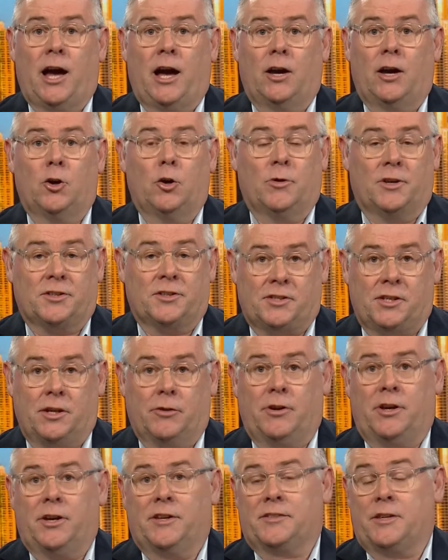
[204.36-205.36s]
who are
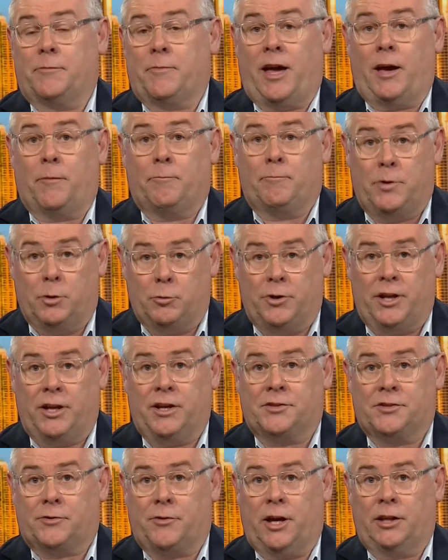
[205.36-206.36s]
serious about building
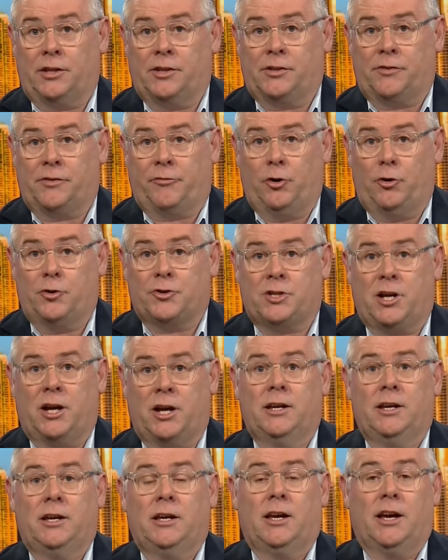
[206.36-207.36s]
Australia's future,
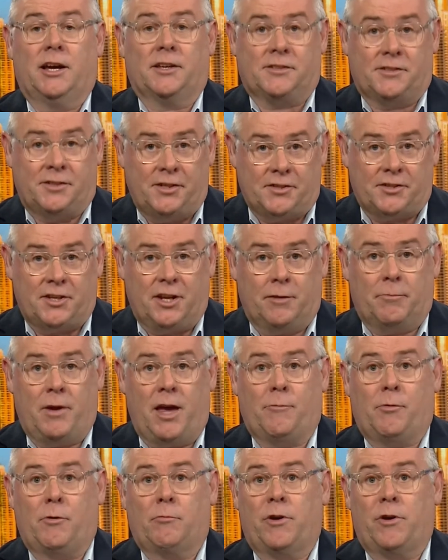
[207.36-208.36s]
assisting
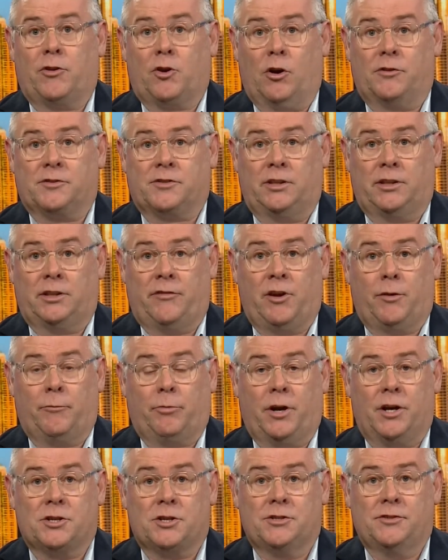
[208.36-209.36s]
people with cost of living
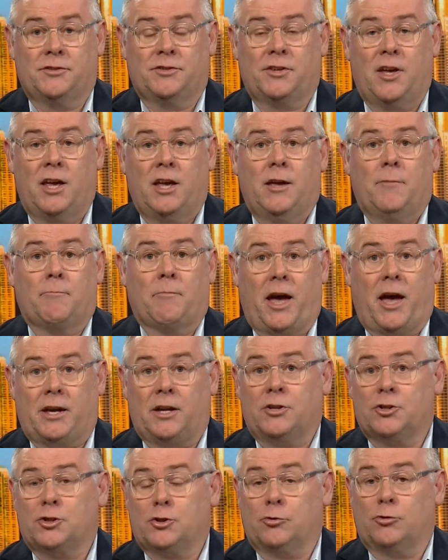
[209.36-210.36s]
pressures, making
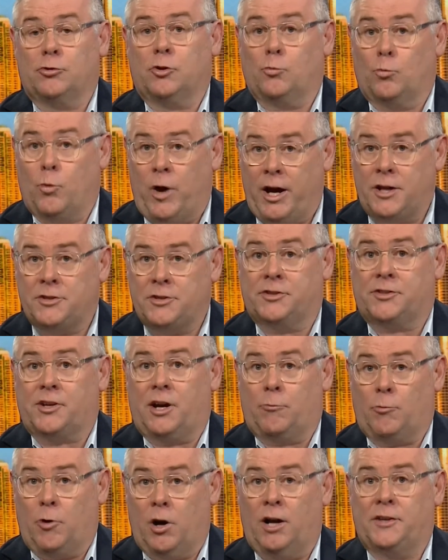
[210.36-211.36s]
sure that wages are
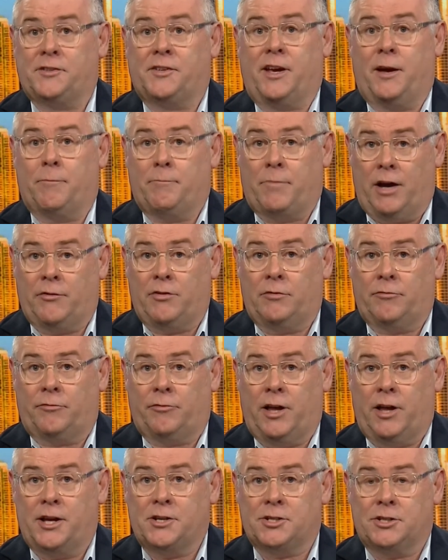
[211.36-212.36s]
rising above
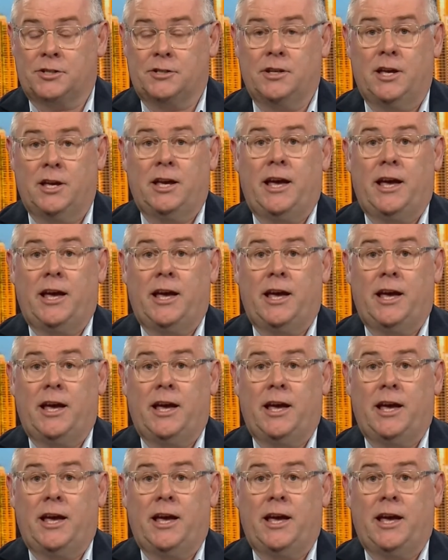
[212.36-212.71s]
inflation.